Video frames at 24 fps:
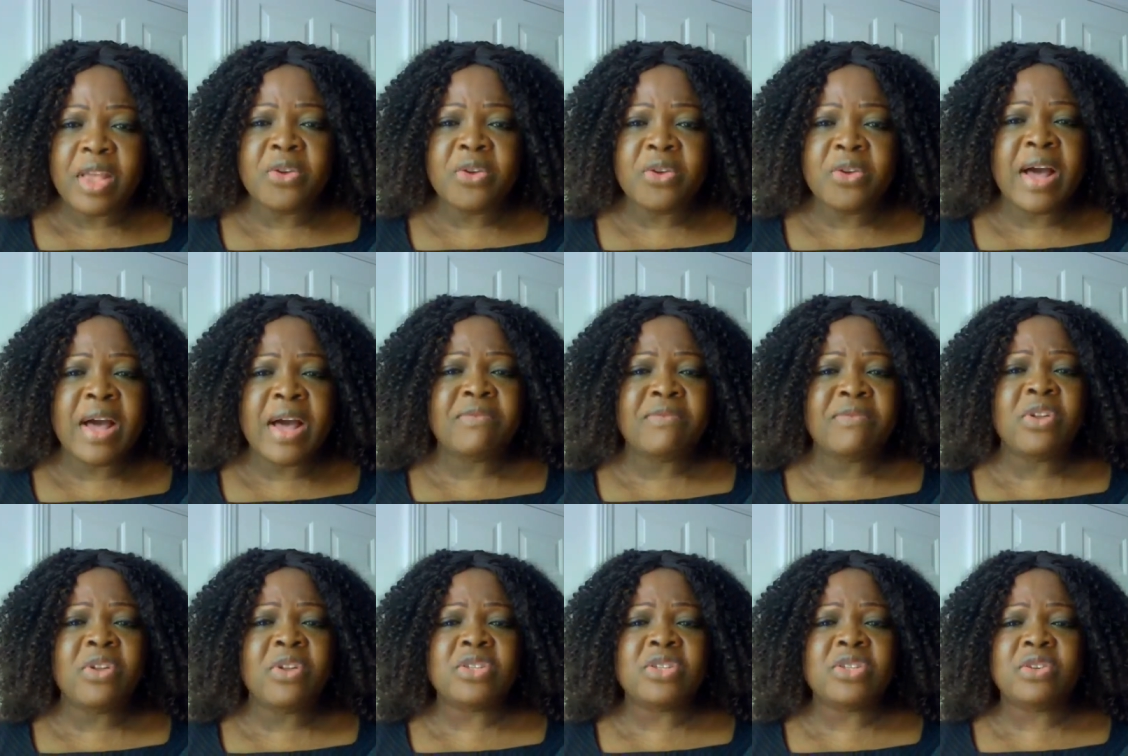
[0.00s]
You
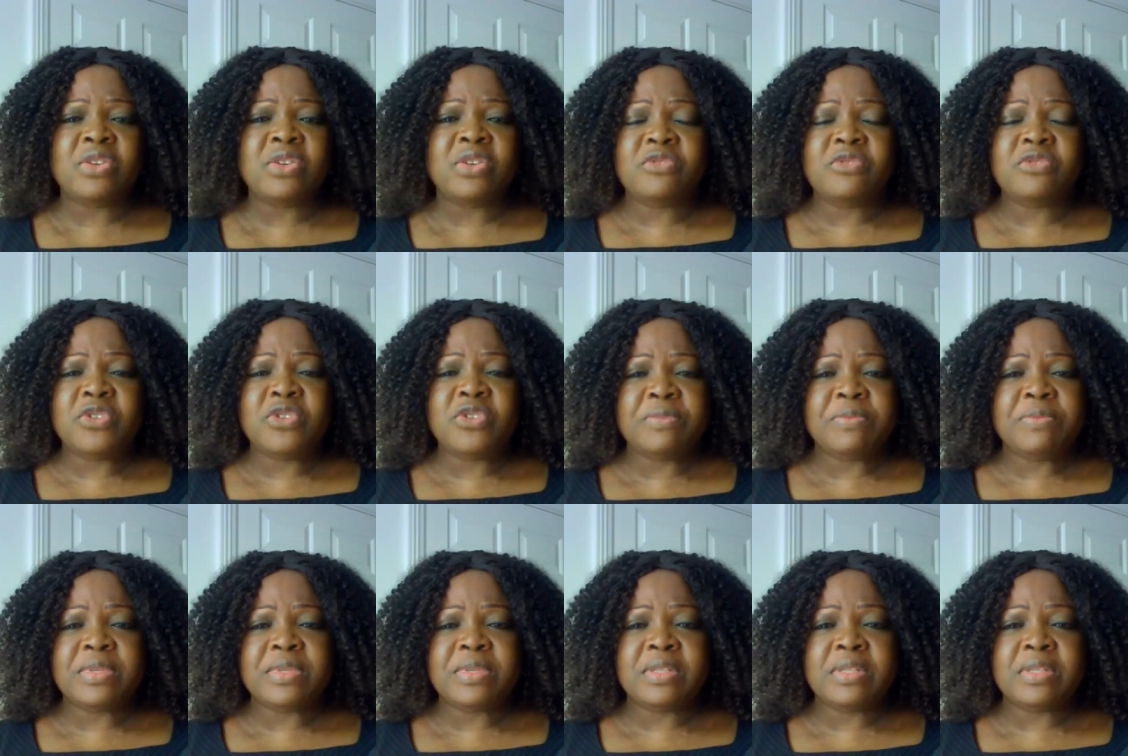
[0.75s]
have lots of
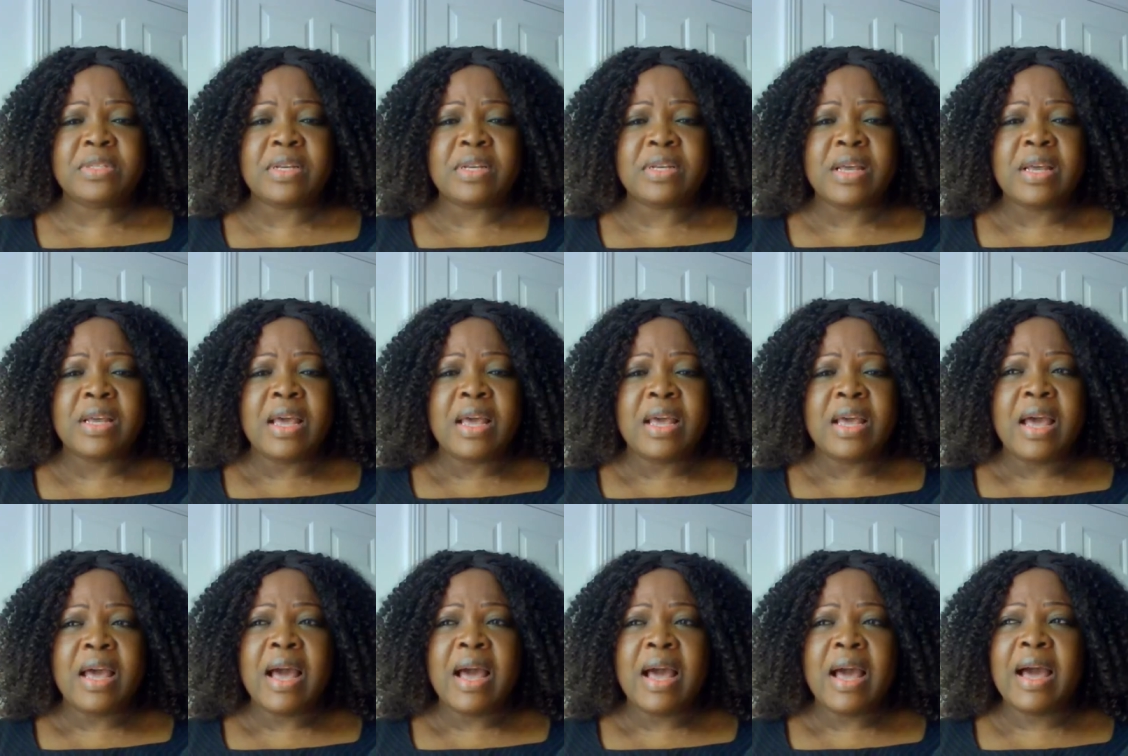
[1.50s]
dreams.
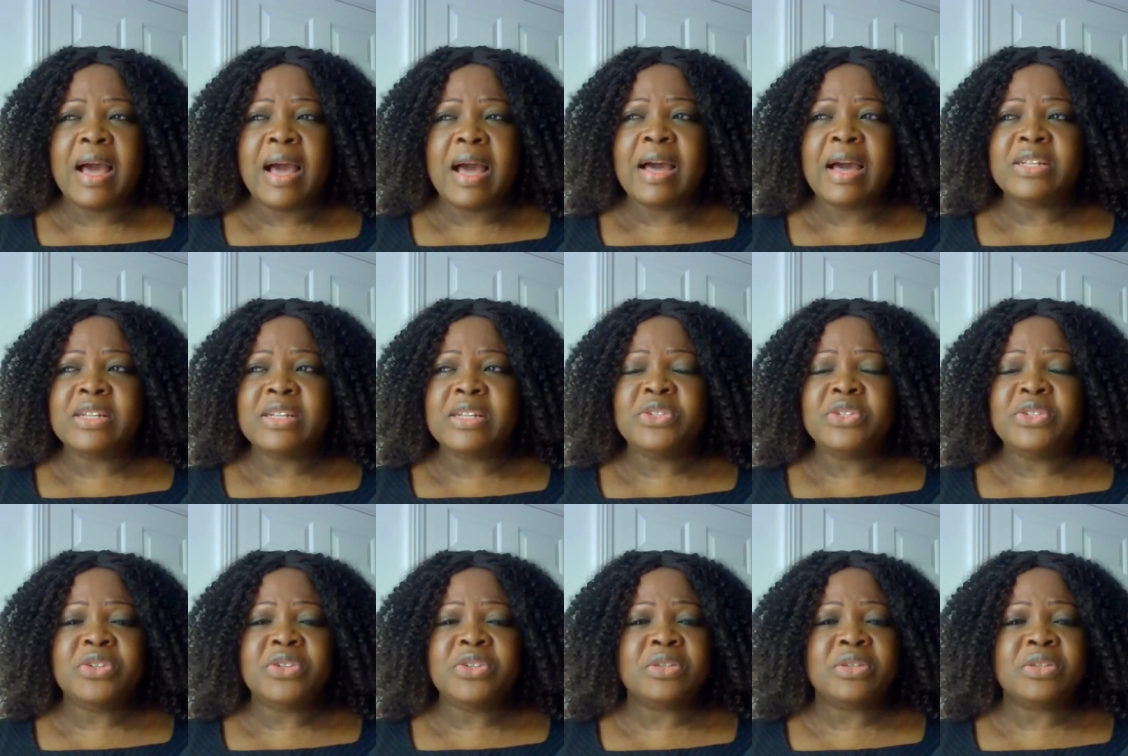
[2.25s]

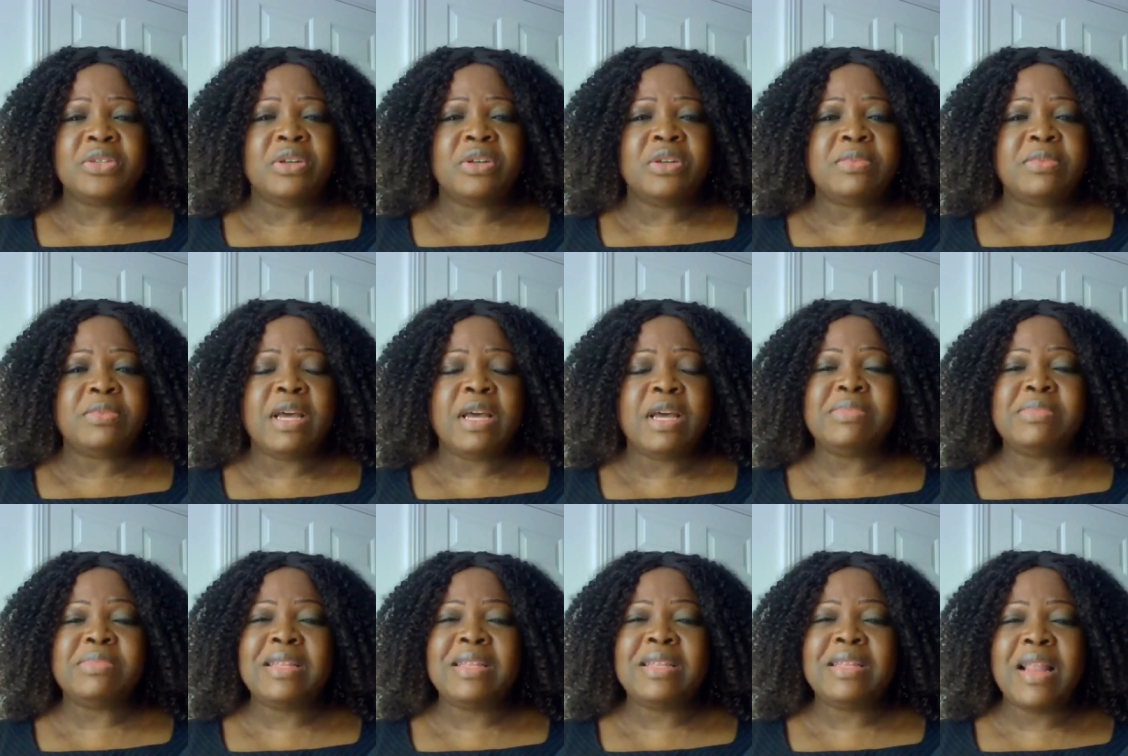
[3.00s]
And you just
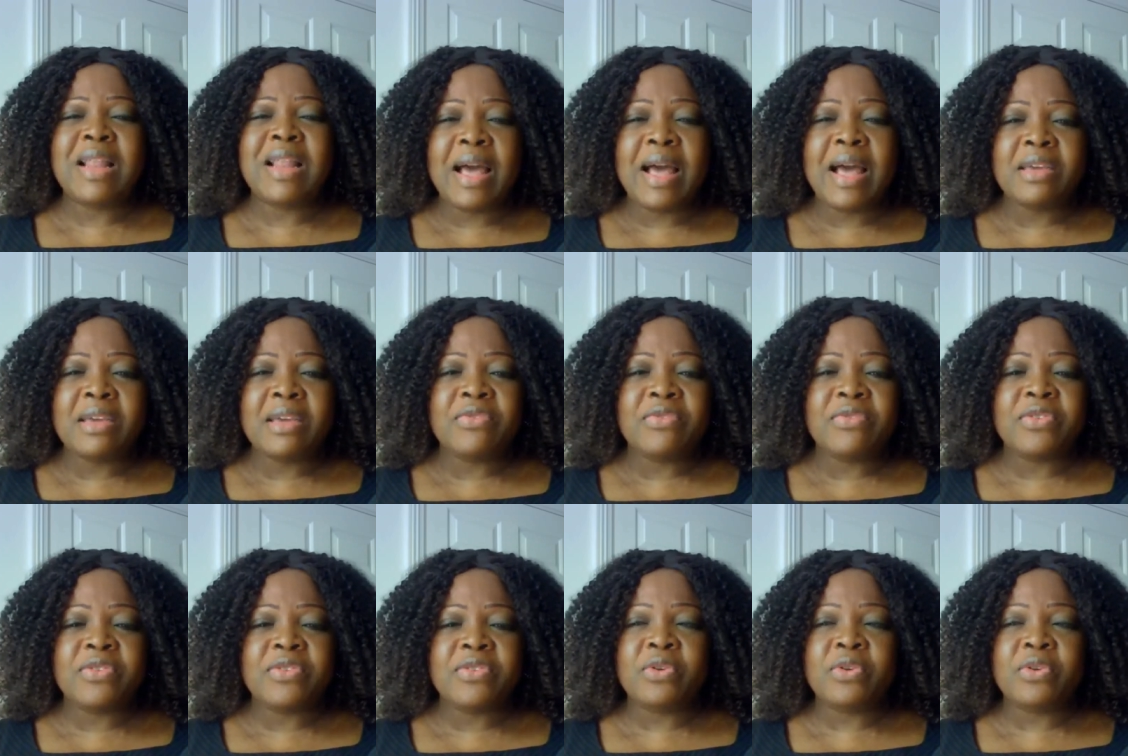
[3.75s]
sometimes
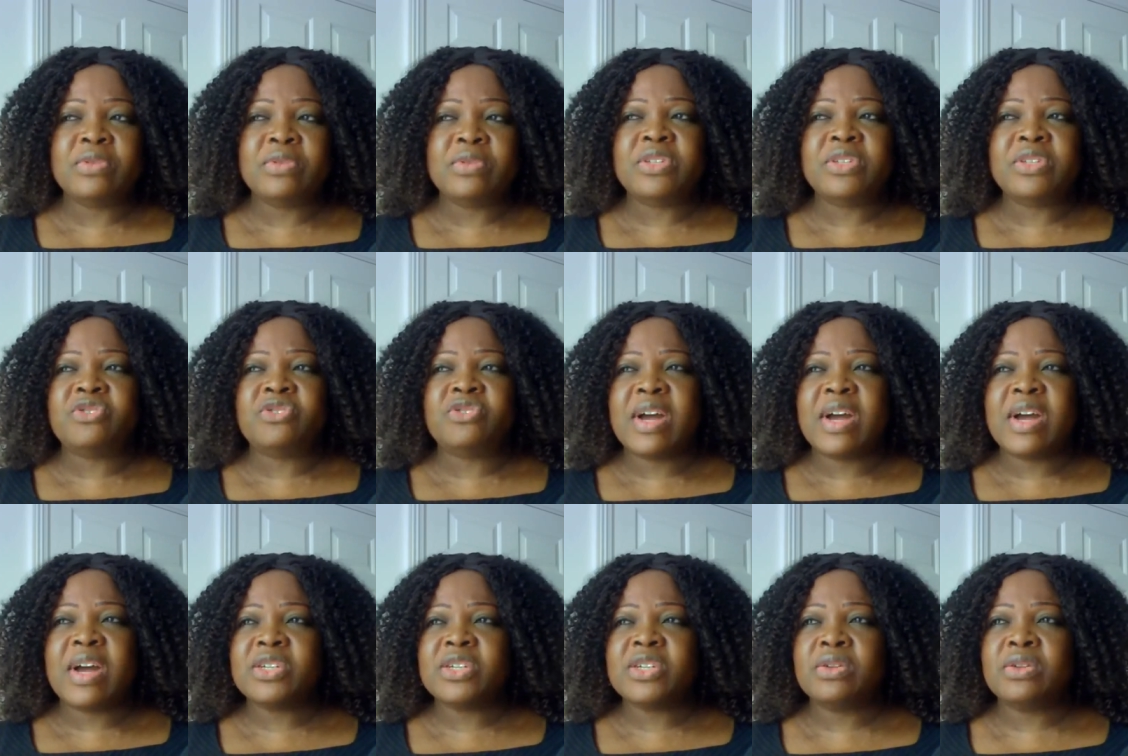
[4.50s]
life, you know,
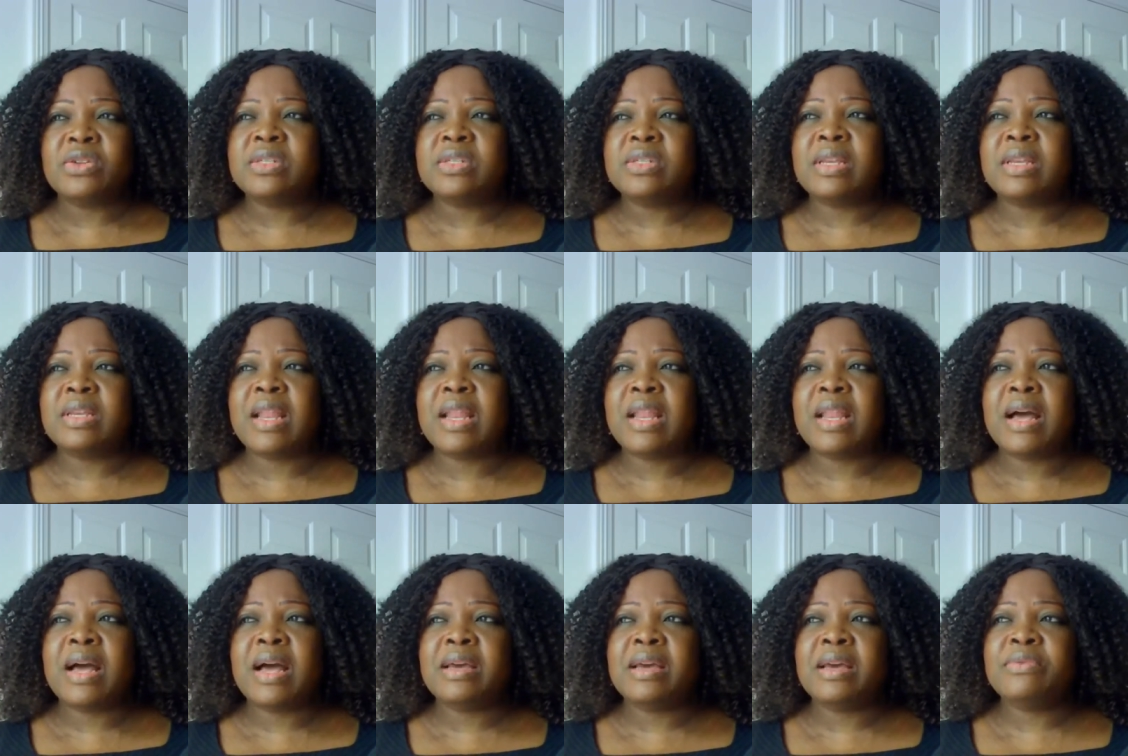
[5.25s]
distractions in
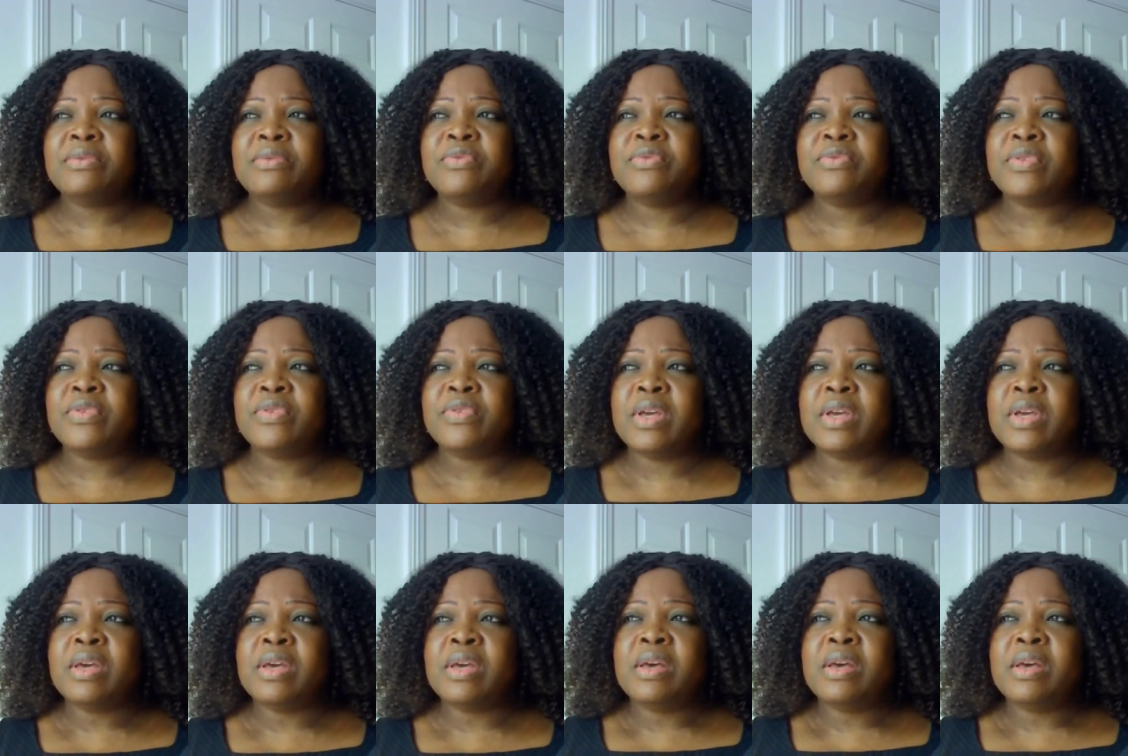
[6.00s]
life,